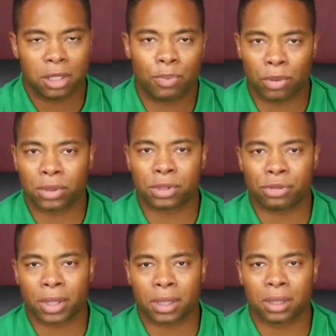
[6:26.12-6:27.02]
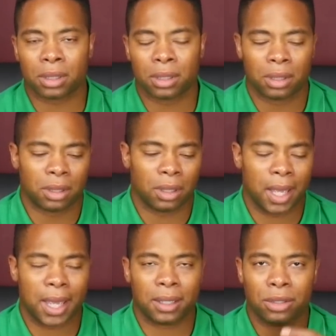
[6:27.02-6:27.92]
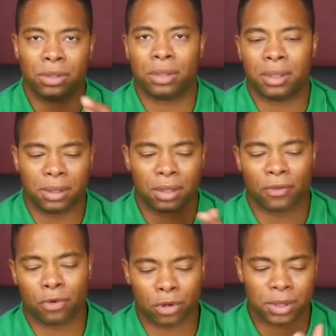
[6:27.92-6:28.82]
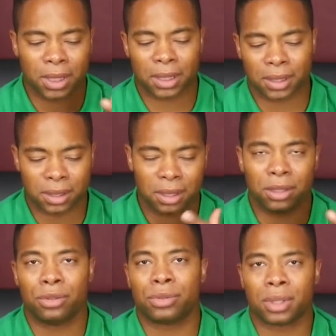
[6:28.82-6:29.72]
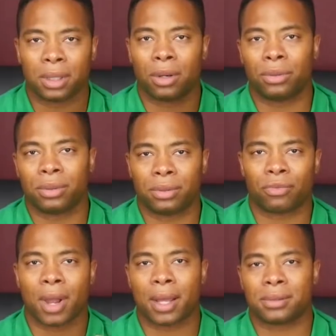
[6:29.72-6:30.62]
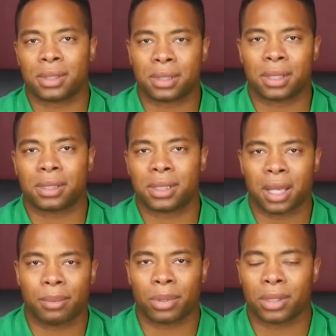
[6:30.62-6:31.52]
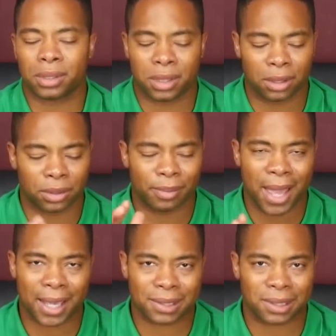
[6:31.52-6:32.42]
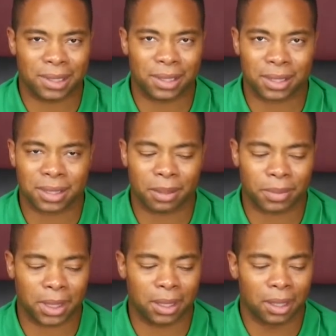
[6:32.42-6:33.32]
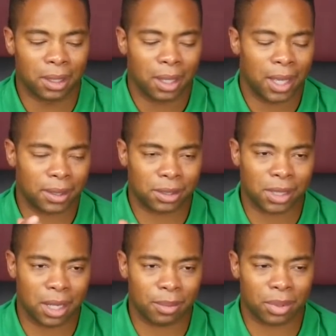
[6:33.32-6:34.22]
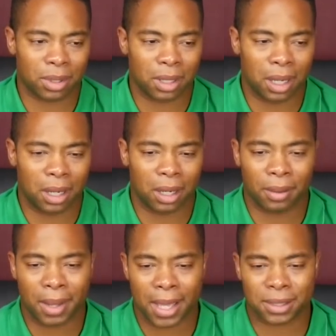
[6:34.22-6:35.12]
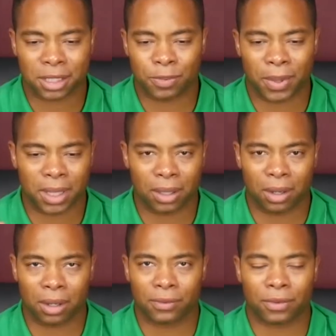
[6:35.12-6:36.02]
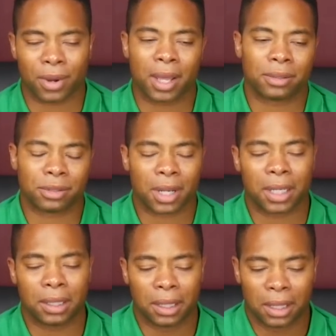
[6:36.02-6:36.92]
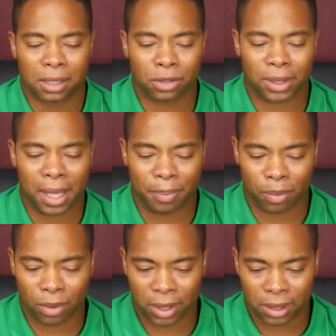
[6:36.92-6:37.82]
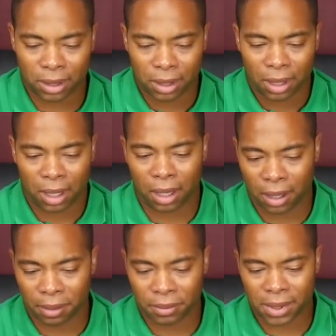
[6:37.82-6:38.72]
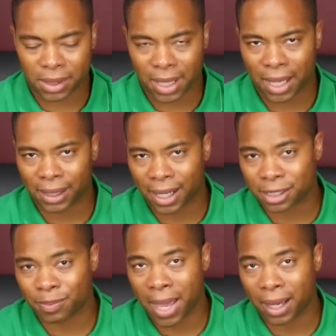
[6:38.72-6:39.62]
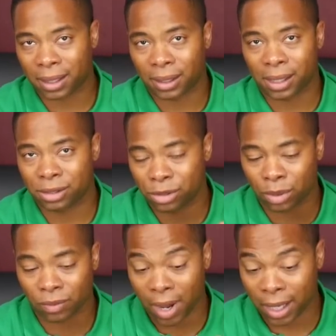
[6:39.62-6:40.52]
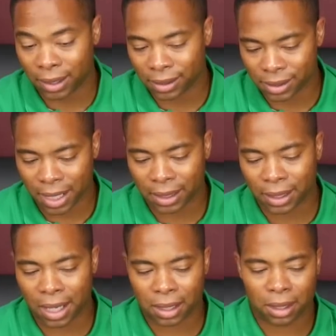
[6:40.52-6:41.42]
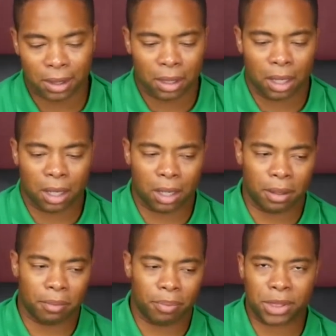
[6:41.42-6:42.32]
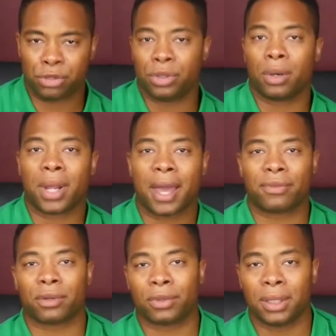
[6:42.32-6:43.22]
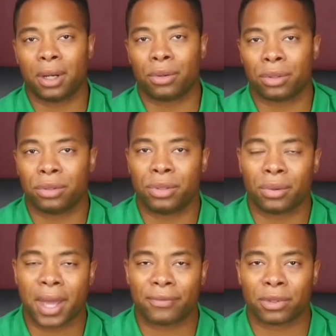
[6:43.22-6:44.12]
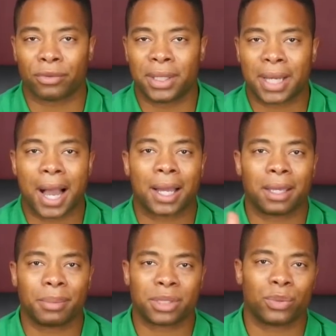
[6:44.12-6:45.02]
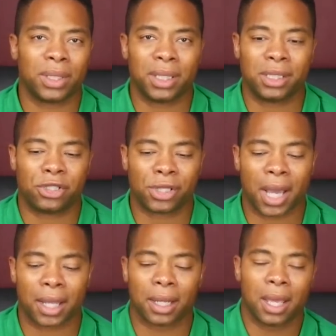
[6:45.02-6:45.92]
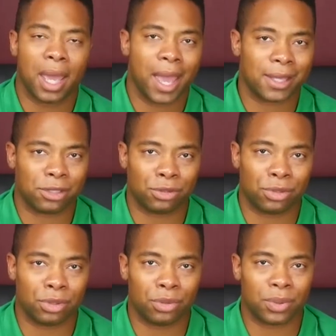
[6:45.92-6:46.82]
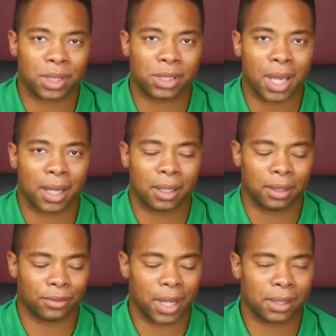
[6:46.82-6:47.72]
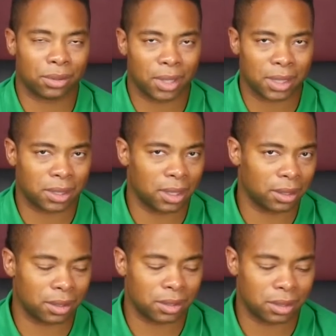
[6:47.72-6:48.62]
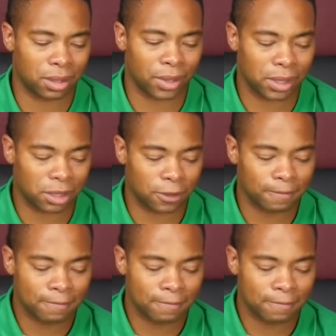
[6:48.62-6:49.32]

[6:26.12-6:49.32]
pull the trigger, and you know, of course, it continues to load rounds into the chamber until the magazine is empty and the chamber has expended all of the rounds, right? So at that point, the slide locks back unless you are riding the slide lock. But you don't have to reload, or you don't have to recock in between each shot as you do with the shotgun, right? So that's another consideration.